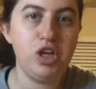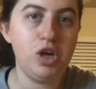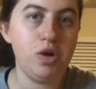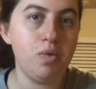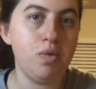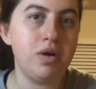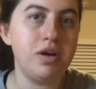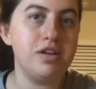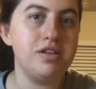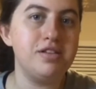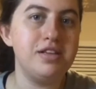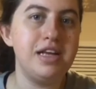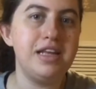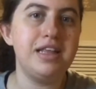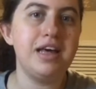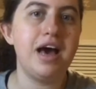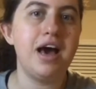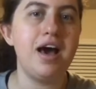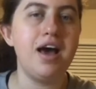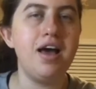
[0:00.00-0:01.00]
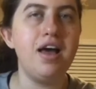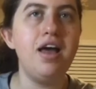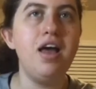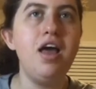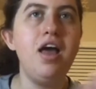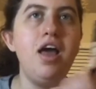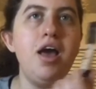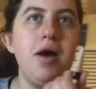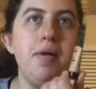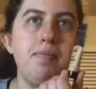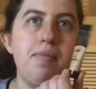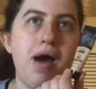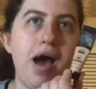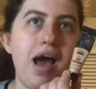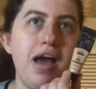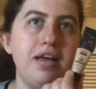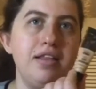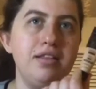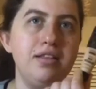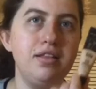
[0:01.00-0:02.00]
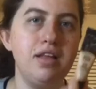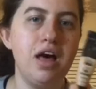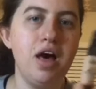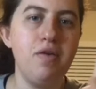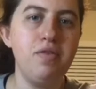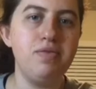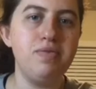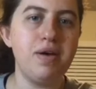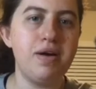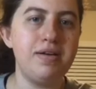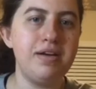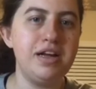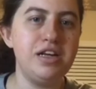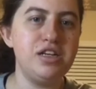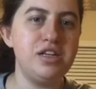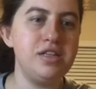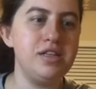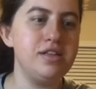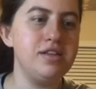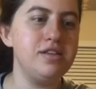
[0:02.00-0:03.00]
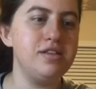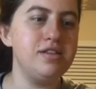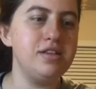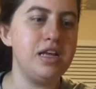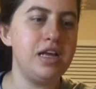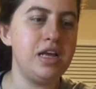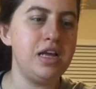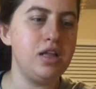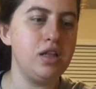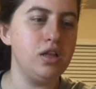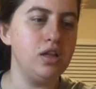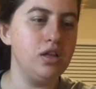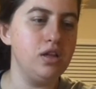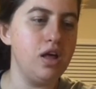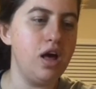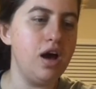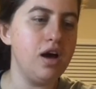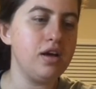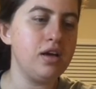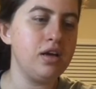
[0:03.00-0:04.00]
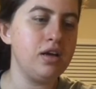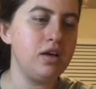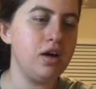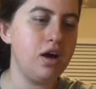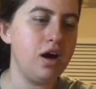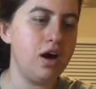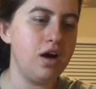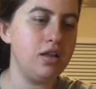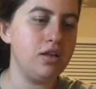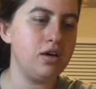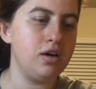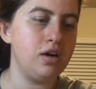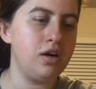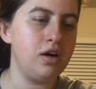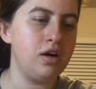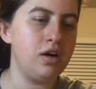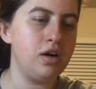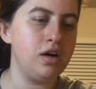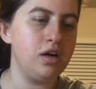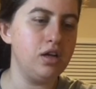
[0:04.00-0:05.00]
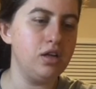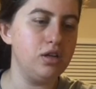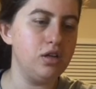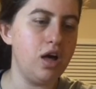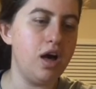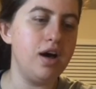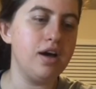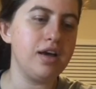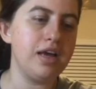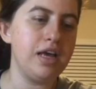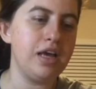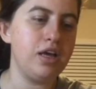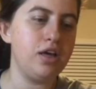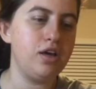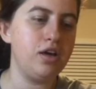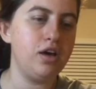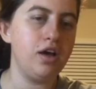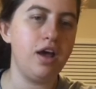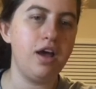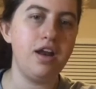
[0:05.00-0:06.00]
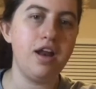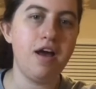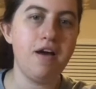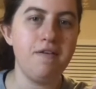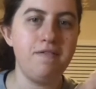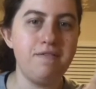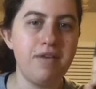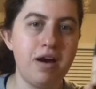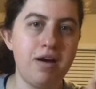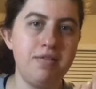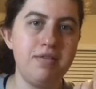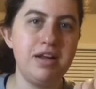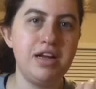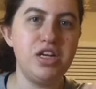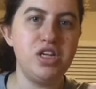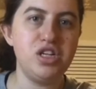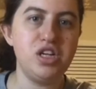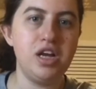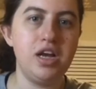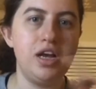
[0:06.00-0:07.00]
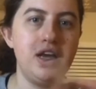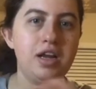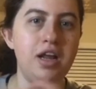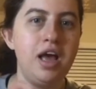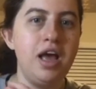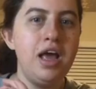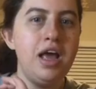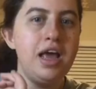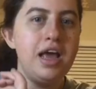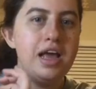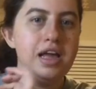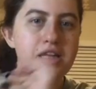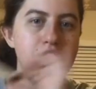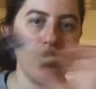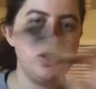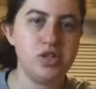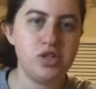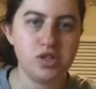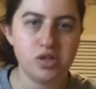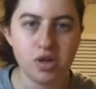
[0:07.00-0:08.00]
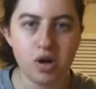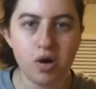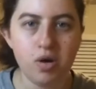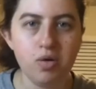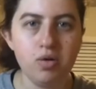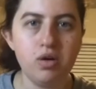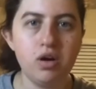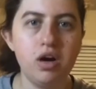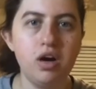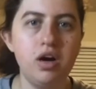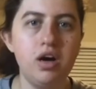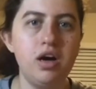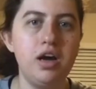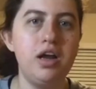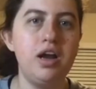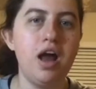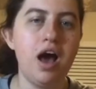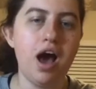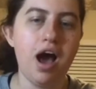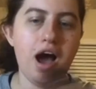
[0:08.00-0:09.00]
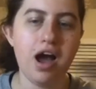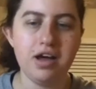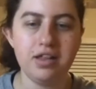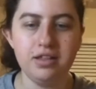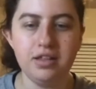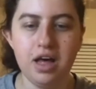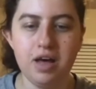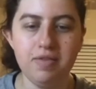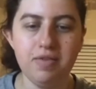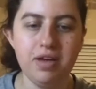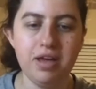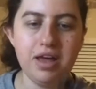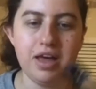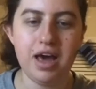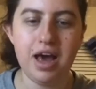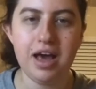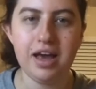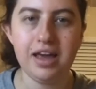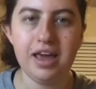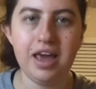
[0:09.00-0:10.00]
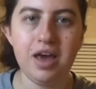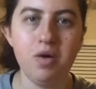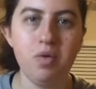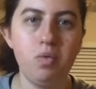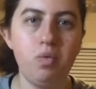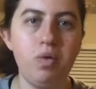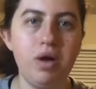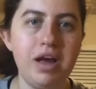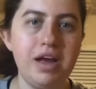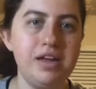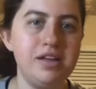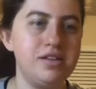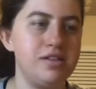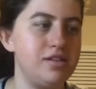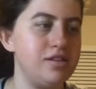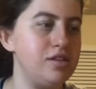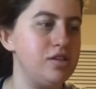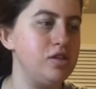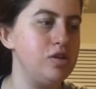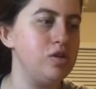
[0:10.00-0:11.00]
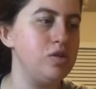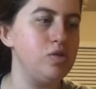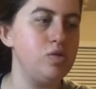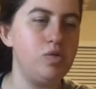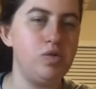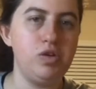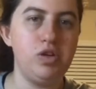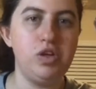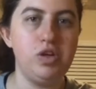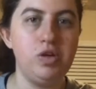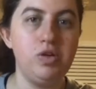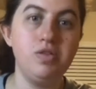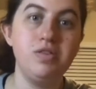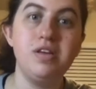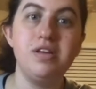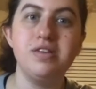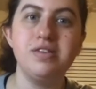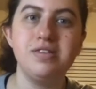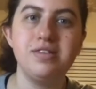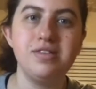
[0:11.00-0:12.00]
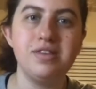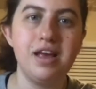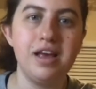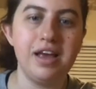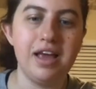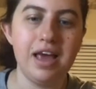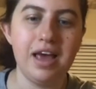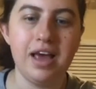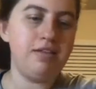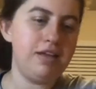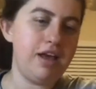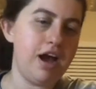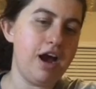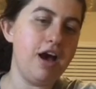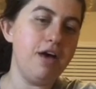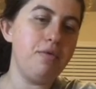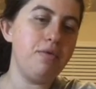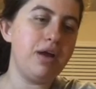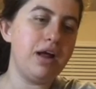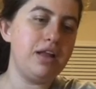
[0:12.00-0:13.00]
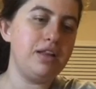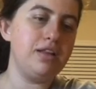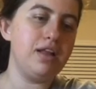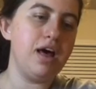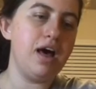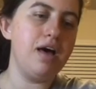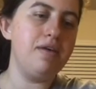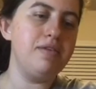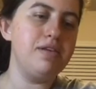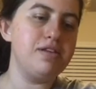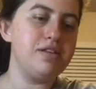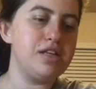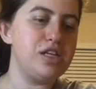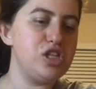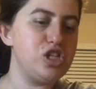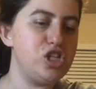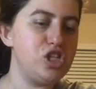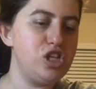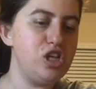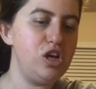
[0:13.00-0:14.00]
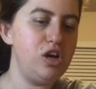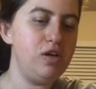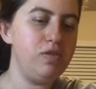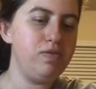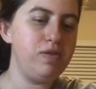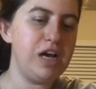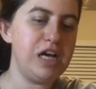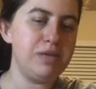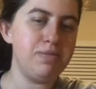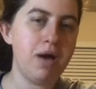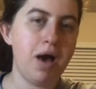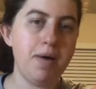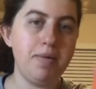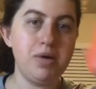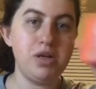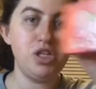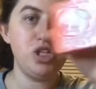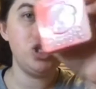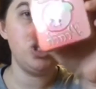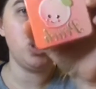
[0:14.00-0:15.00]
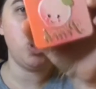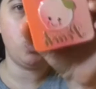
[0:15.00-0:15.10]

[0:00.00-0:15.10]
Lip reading: you want to see that. But I love foundation. This is the Lock and Color Lock and Good foundation. It's so good. I love it. I can't wait to use this again. Another one I love is the Too Faced palette